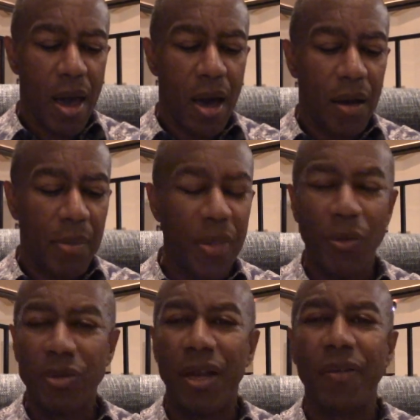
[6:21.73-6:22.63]
Um, and
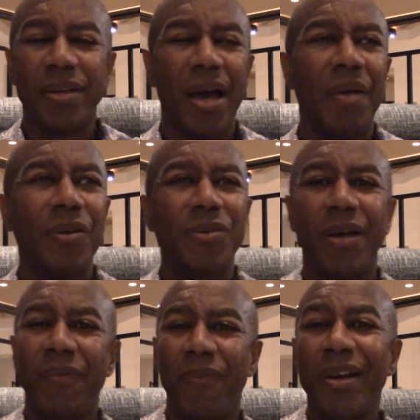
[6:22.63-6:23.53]
there was another time, it was
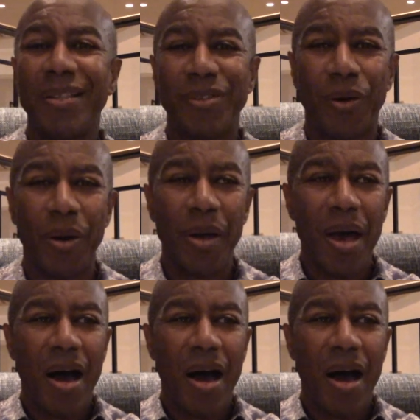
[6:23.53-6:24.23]
a funny story.